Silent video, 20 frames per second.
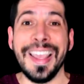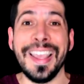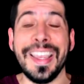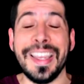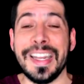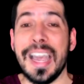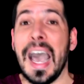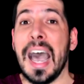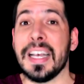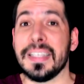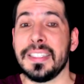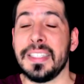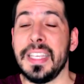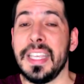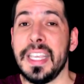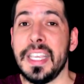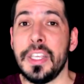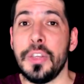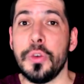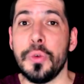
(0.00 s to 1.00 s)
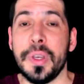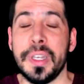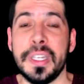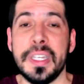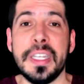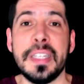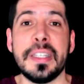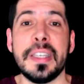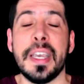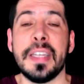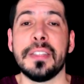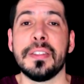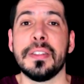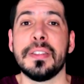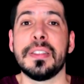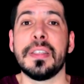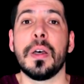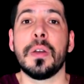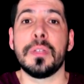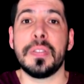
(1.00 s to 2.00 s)
It has EU in it and the
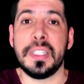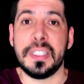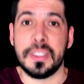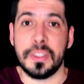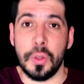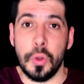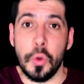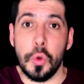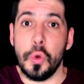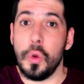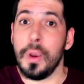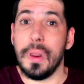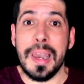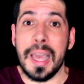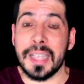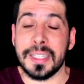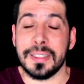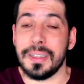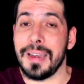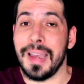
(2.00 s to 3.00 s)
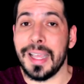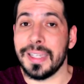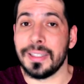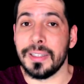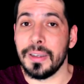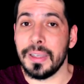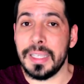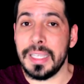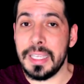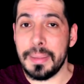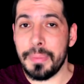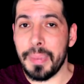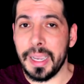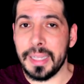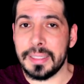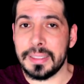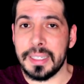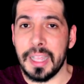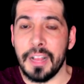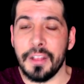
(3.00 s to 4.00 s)
sound is E, like the letter E by
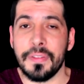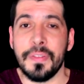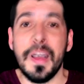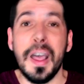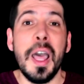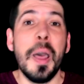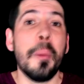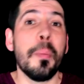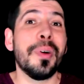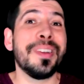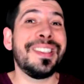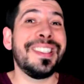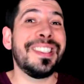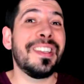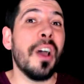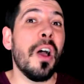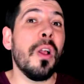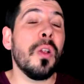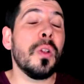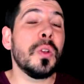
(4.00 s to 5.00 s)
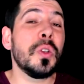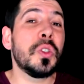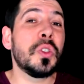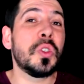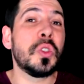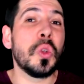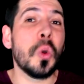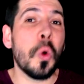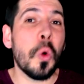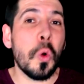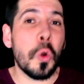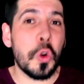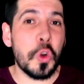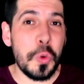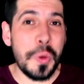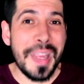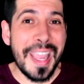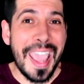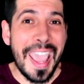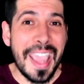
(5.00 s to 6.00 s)
itself. But it also
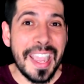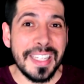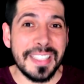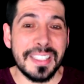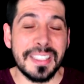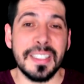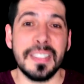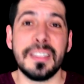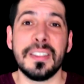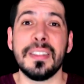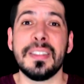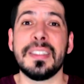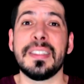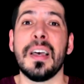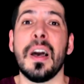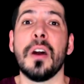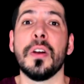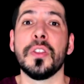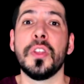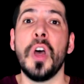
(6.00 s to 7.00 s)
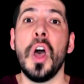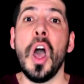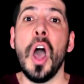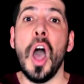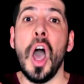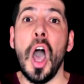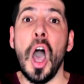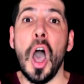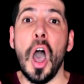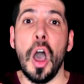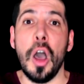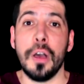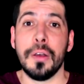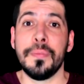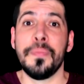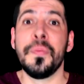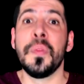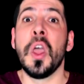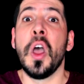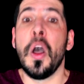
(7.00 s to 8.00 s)
creates the sound
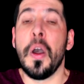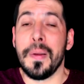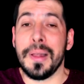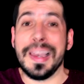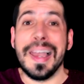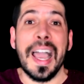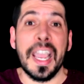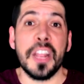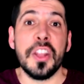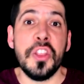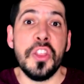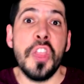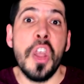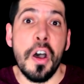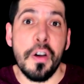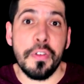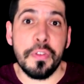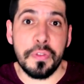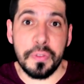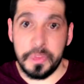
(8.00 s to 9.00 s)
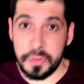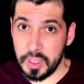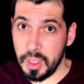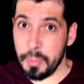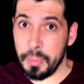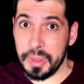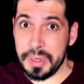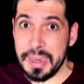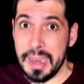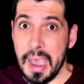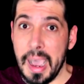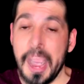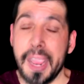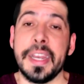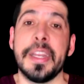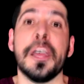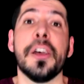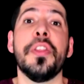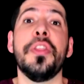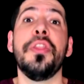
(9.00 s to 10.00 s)
like neuf, number 9,
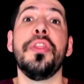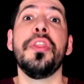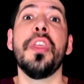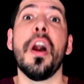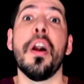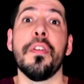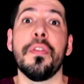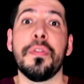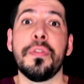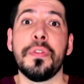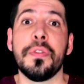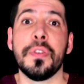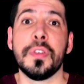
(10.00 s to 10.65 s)
neuf.